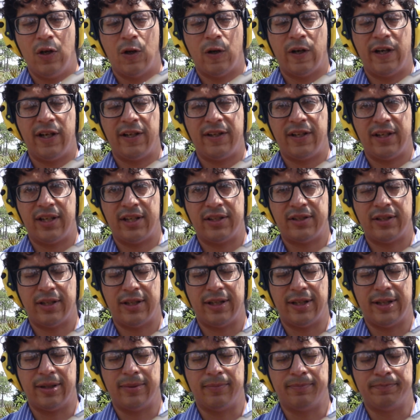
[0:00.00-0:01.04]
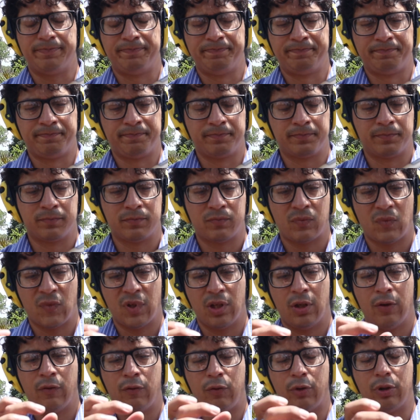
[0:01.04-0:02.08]
or anything that's
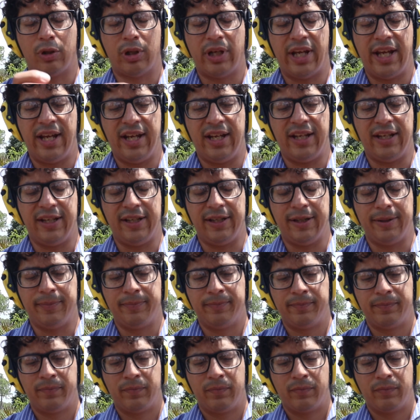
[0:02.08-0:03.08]
for a